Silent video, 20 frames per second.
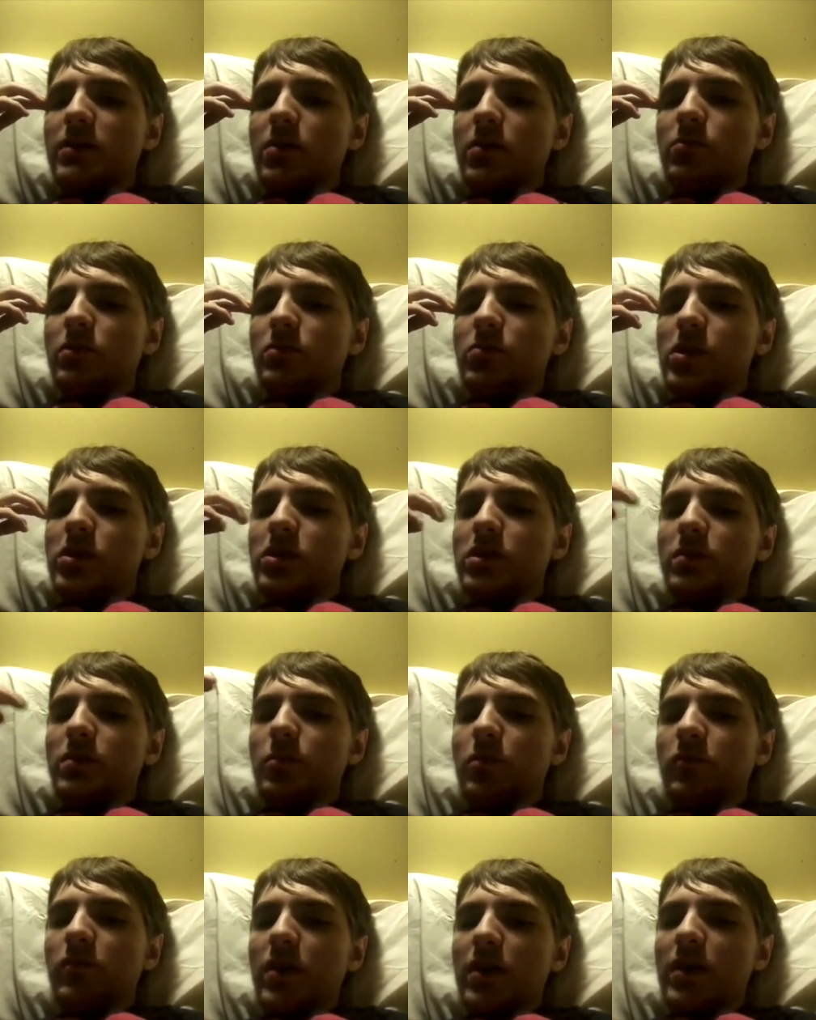I was watching the
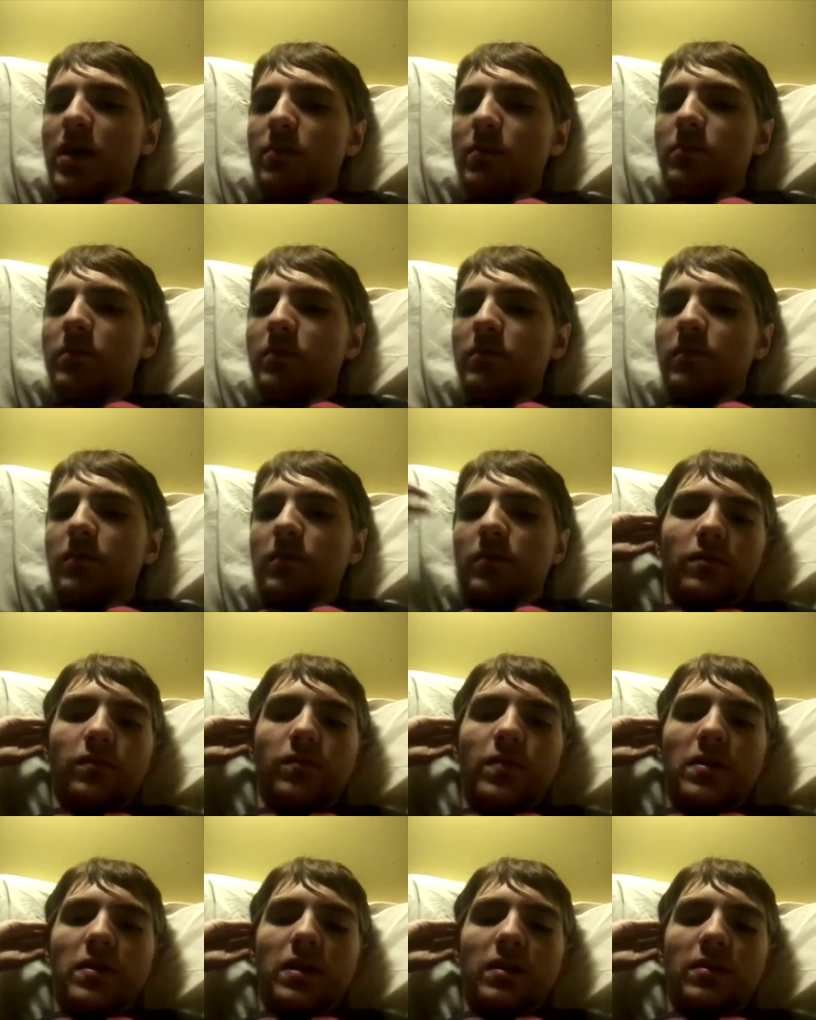movie, I kept
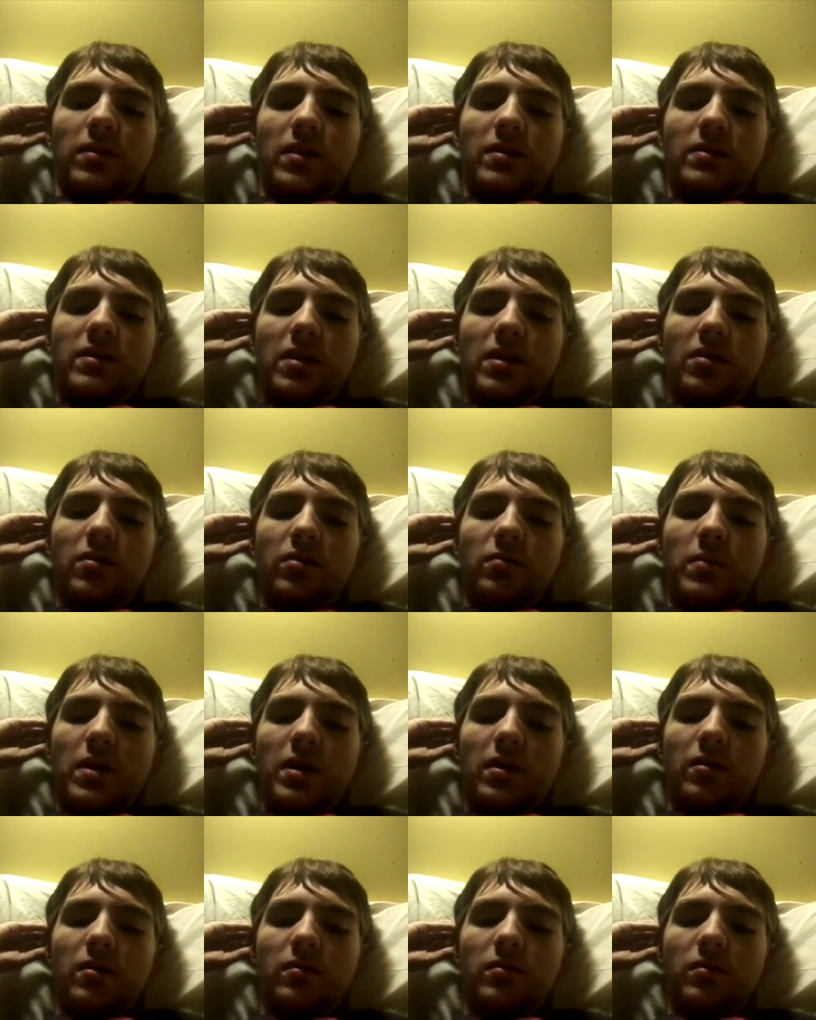finding things I could
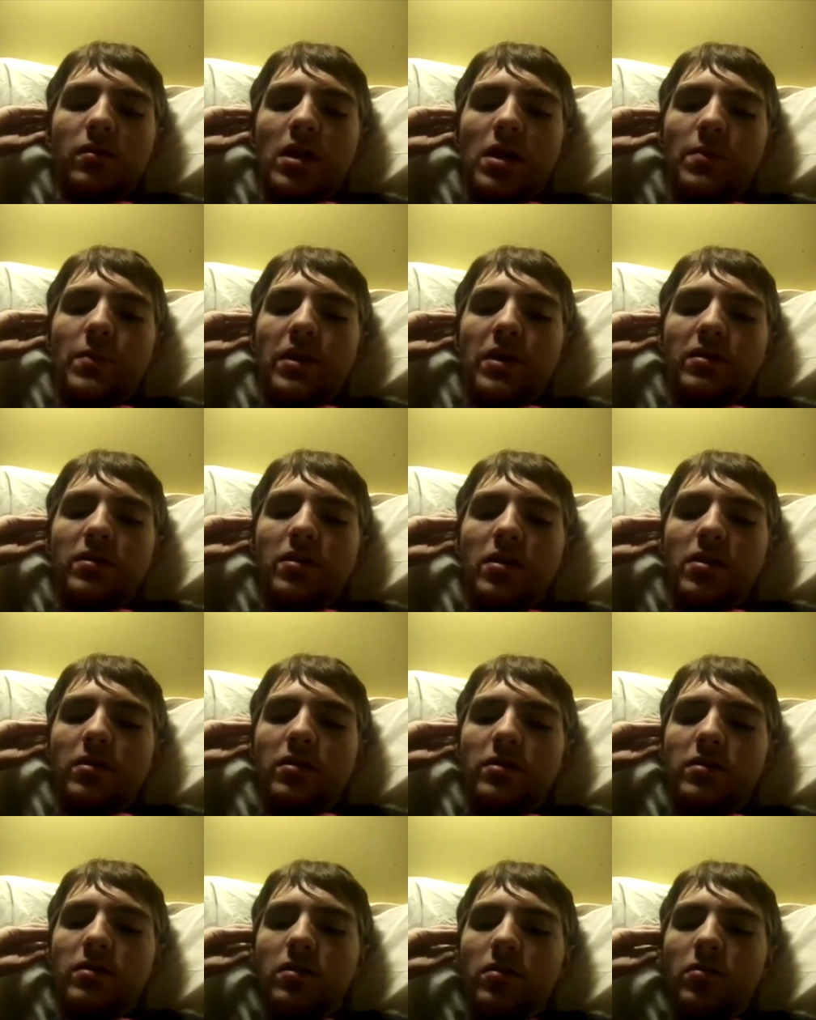make comments
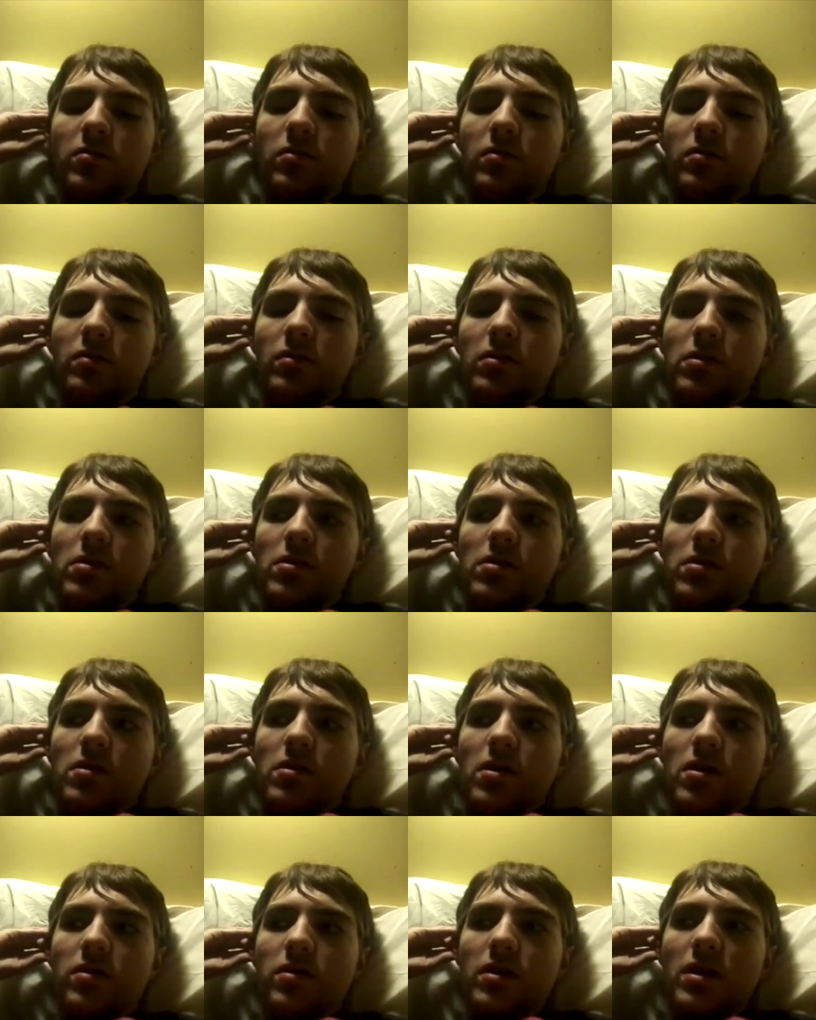on, so
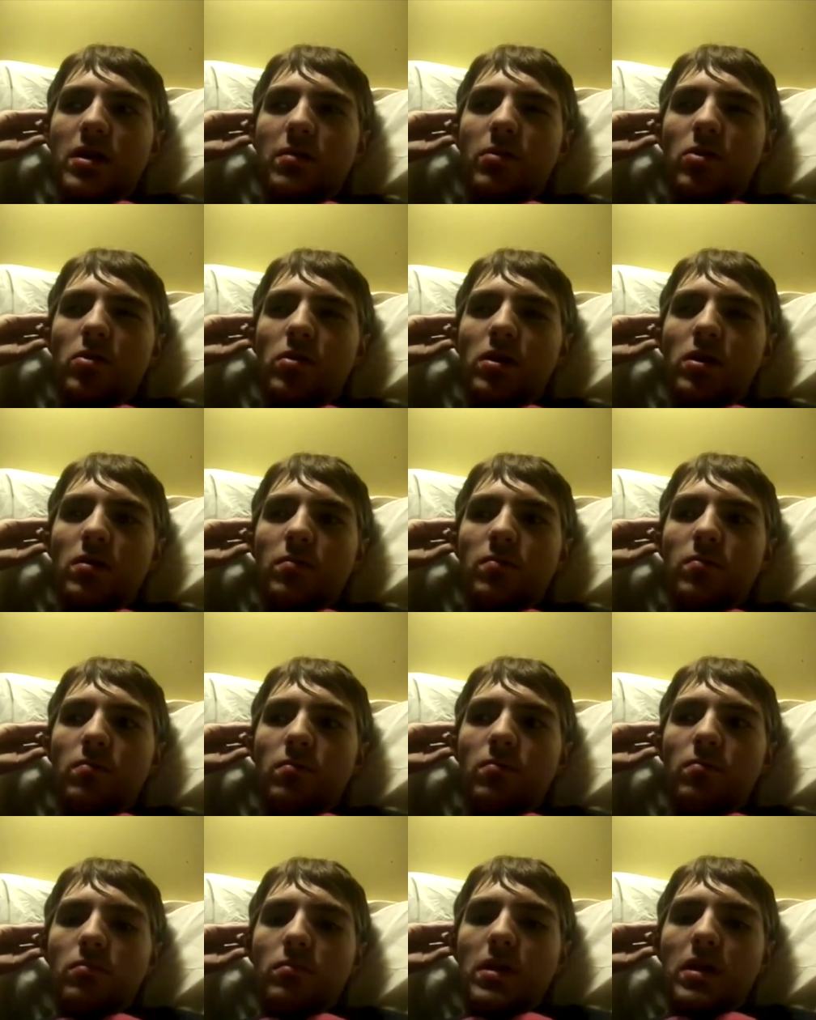I think I'm going to
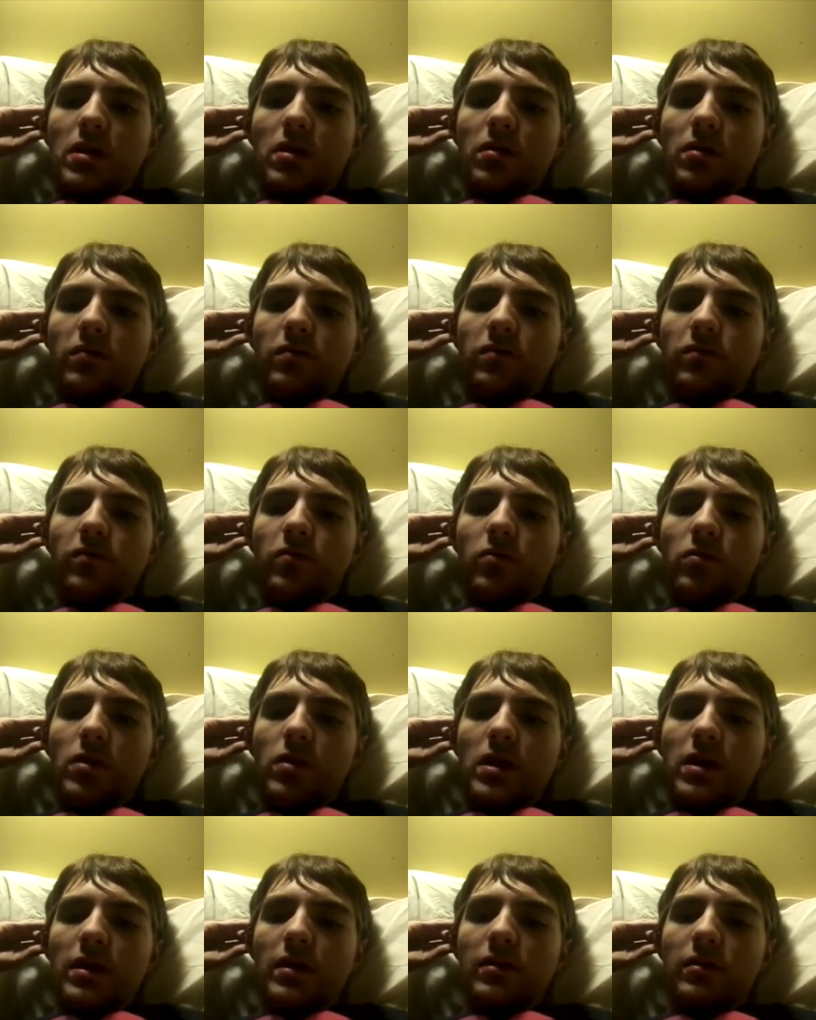make a
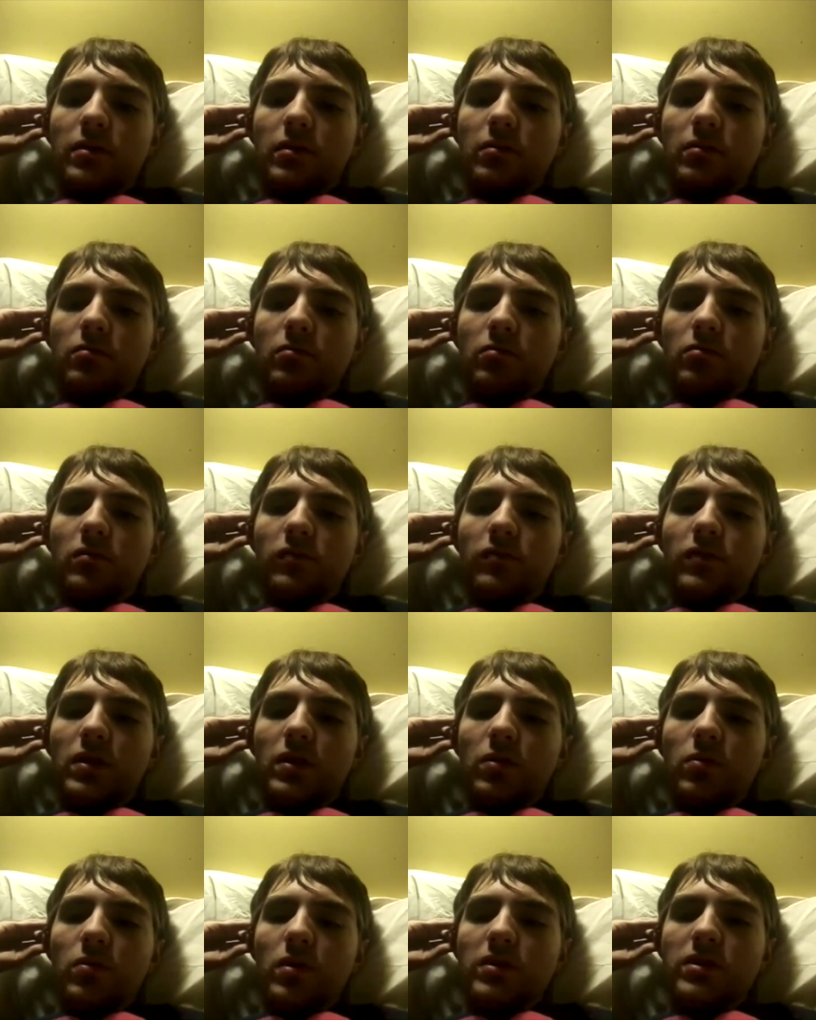full-length
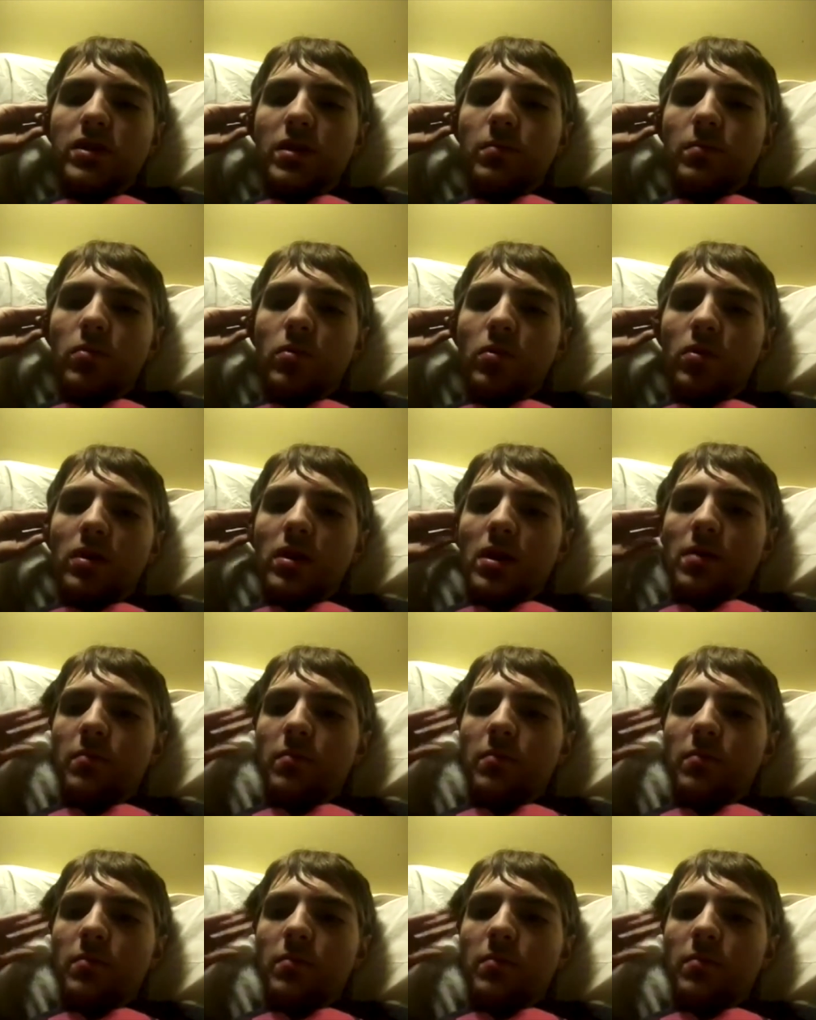review at some point.